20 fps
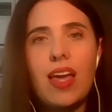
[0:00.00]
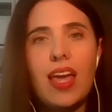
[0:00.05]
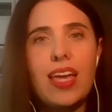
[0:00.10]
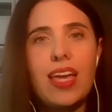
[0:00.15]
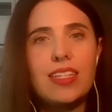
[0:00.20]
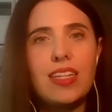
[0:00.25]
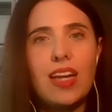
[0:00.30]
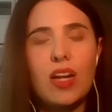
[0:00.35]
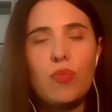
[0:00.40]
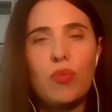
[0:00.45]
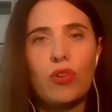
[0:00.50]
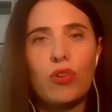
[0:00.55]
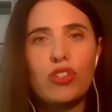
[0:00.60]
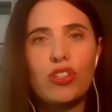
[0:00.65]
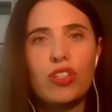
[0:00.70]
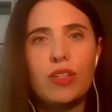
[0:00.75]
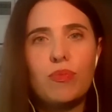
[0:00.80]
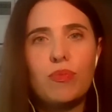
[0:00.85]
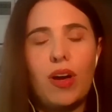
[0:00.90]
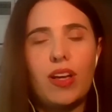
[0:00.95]

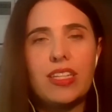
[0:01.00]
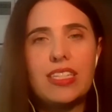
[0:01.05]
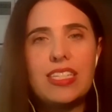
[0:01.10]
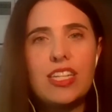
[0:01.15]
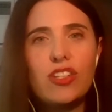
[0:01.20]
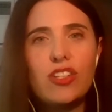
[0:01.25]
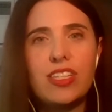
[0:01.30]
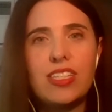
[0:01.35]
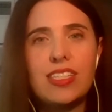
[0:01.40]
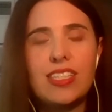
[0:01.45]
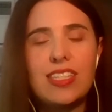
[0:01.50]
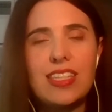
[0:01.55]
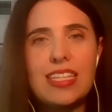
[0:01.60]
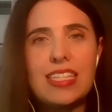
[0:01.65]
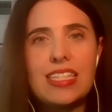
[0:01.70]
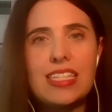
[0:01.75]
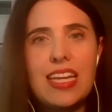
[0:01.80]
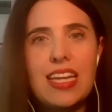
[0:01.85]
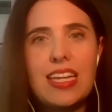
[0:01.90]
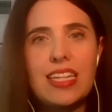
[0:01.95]
anti-abortion politicians in the
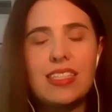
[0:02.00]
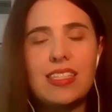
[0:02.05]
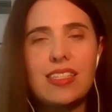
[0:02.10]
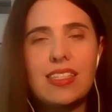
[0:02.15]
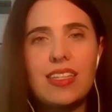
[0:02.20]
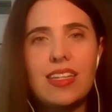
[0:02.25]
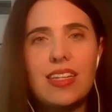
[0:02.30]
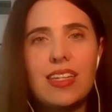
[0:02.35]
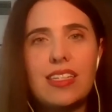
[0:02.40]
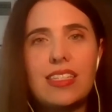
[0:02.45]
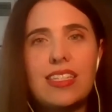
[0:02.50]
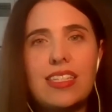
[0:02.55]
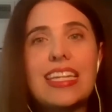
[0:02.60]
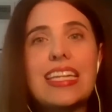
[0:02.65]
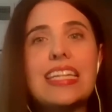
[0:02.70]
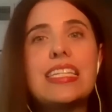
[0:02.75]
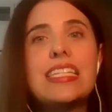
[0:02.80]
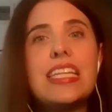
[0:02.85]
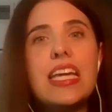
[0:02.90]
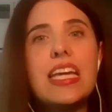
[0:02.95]
states to
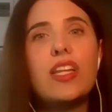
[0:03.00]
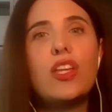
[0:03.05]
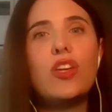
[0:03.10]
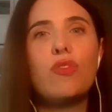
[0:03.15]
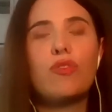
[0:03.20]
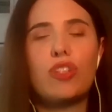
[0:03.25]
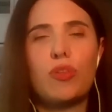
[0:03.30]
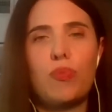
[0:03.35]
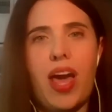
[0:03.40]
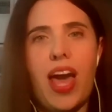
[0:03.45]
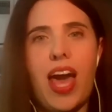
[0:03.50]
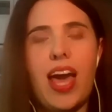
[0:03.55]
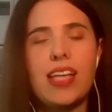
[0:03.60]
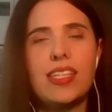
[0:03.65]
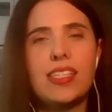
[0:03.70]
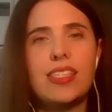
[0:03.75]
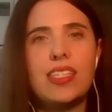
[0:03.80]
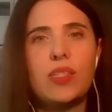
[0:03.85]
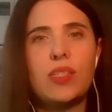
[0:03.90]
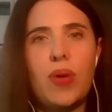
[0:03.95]
continue to pass
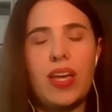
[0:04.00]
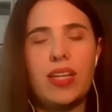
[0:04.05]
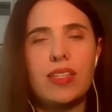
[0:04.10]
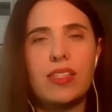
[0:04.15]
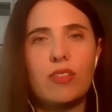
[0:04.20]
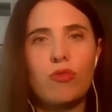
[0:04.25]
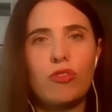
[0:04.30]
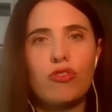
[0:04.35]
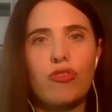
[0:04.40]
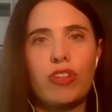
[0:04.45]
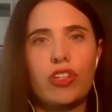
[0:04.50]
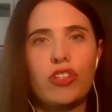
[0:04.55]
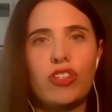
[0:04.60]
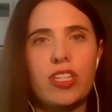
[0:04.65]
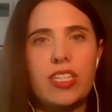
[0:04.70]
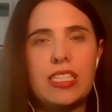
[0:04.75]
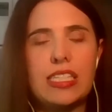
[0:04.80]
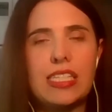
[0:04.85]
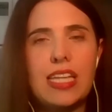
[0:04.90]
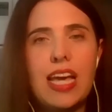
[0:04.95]
these bans and
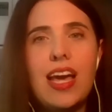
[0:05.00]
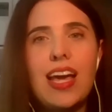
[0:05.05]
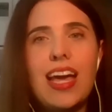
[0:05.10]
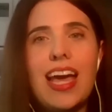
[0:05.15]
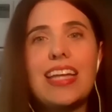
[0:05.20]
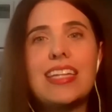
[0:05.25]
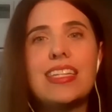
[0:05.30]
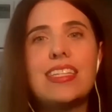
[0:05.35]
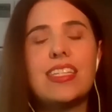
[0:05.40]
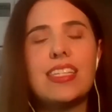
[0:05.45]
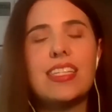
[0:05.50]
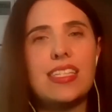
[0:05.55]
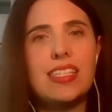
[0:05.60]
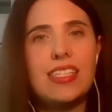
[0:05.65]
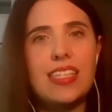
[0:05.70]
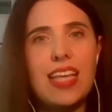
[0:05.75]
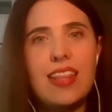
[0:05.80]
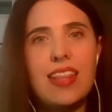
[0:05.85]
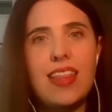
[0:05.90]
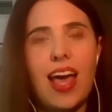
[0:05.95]
restrictions and to
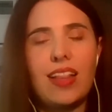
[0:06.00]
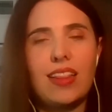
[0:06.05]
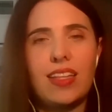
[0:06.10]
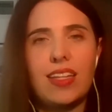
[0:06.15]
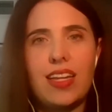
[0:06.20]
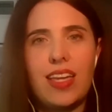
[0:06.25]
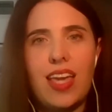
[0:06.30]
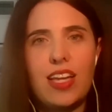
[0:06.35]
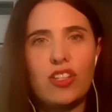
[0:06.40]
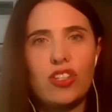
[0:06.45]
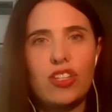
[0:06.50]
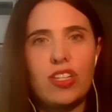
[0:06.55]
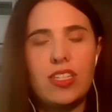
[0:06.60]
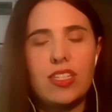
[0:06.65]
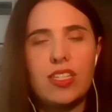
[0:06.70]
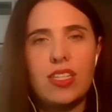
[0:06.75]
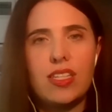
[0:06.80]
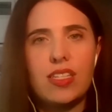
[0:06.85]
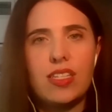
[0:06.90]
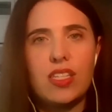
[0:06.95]
send that litigation
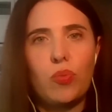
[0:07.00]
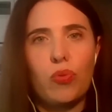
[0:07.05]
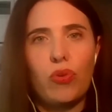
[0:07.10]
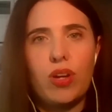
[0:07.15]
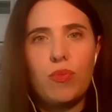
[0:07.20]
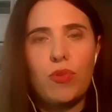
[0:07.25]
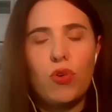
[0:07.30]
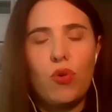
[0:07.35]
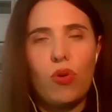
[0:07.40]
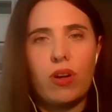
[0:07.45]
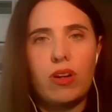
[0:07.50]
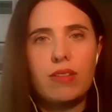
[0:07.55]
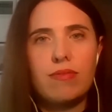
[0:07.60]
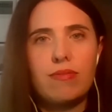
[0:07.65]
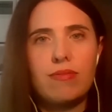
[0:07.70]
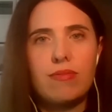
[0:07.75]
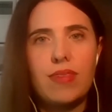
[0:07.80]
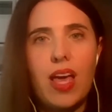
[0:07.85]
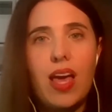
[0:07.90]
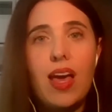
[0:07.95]
to the Supreme Court.
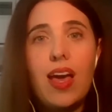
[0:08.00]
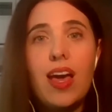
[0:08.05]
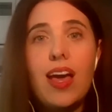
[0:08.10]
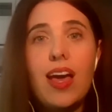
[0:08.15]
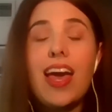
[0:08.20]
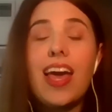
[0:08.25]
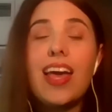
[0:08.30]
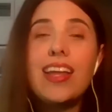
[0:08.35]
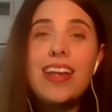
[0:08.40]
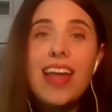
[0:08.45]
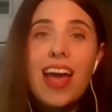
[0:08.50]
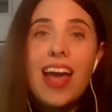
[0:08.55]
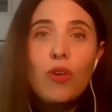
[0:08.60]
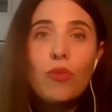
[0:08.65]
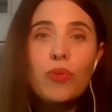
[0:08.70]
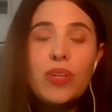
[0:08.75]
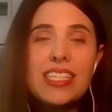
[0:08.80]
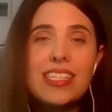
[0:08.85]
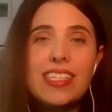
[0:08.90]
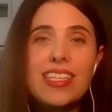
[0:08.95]
And now
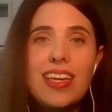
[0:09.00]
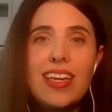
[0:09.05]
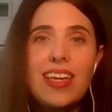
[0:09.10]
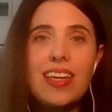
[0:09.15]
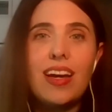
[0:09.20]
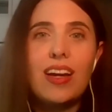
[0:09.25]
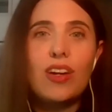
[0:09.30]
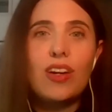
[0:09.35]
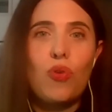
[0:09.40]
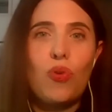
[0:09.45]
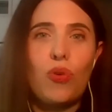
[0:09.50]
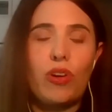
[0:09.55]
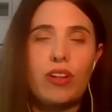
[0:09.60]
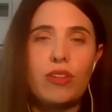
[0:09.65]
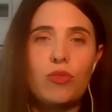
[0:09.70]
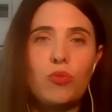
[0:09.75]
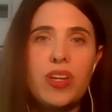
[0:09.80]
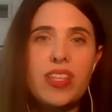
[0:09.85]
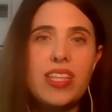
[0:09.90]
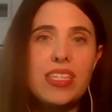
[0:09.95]
we see a
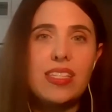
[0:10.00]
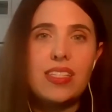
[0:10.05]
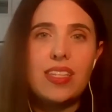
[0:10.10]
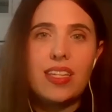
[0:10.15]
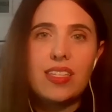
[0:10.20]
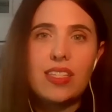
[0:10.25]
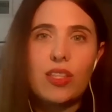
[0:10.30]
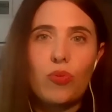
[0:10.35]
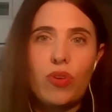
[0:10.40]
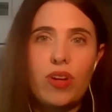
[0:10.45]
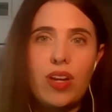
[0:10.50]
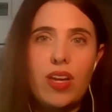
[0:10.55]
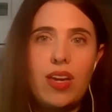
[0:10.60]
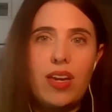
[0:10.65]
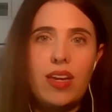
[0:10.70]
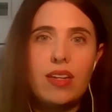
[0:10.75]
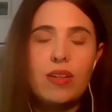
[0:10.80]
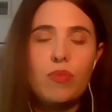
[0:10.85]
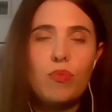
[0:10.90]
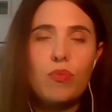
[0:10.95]
court with a
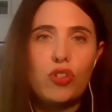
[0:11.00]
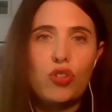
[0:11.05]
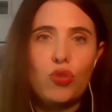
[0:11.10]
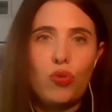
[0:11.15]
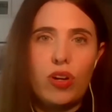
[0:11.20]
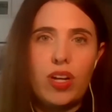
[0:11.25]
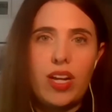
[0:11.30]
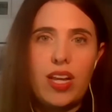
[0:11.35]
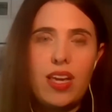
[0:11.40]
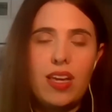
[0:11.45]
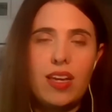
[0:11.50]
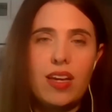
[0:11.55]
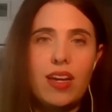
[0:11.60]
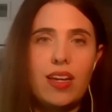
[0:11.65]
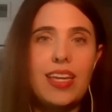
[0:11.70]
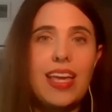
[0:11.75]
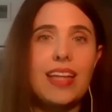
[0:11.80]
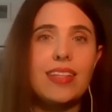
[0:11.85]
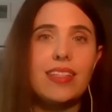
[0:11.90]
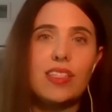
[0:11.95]
6-3 majority
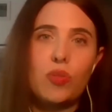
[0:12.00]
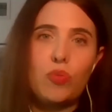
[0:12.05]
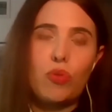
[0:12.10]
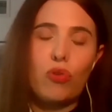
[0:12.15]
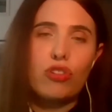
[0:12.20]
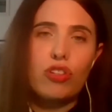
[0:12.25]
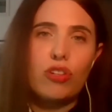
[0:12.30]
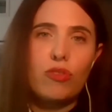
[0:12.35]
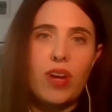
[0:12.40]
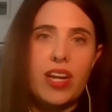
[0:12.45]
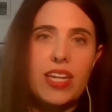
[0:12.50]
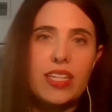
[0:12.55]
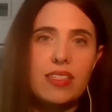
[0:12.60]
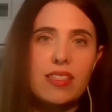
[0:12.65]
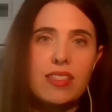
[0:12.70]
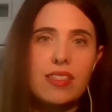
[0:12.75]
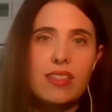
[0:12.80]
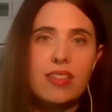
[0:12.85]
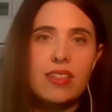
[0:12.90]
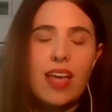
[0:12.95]
against abortion rights.
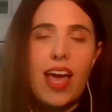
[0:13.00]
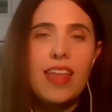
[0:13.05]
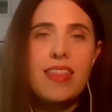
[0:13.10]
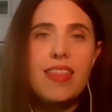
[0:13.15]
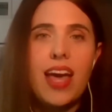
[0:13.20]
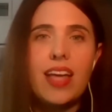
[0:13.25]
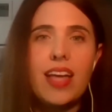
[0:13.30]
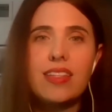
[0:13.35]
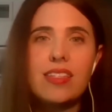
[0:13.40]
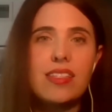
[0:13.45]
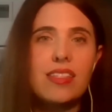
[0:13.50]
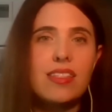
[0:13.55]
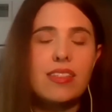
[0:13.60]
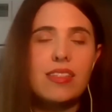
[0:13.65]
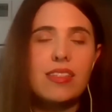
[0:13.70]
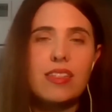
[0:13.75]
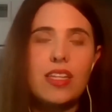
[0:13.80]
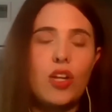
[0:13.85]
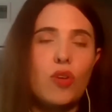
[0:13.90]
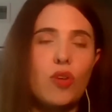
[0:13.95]
And that's,
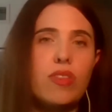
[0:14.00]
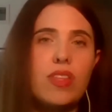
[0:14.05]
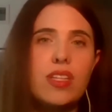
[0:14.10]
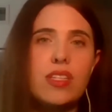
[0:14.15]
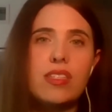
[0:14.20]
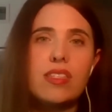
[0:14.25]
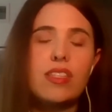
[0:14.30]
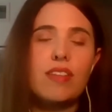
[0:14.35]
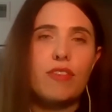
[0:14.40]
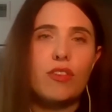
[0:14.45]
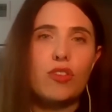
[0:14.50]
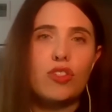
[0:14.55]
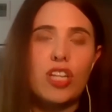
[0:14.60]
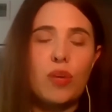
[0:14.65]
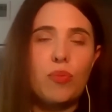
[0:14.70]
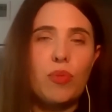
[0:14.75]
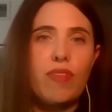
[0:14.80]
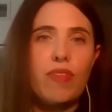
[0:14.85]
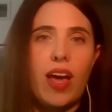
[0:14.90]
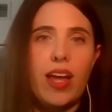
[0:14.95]
this is the first
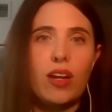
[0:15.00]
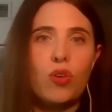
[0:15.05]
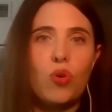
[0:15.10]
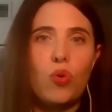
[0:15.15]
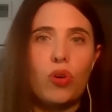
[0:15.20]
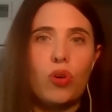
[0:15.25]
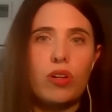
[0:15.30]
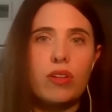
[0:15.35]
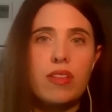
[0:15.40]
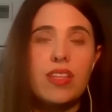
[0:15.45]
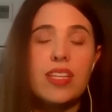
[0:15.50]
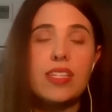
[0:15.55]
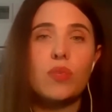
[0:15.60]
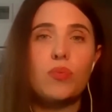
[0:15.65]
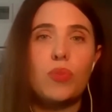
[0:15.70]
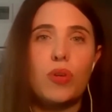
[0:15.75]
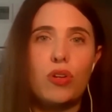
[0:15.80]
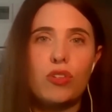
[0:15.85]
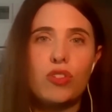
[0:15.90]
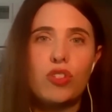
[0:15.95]
time we've had a court this
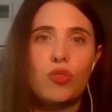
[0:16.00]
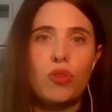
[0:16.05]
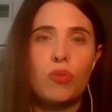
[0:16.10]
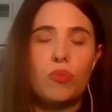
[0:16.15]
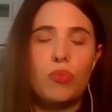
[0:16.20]
opposed to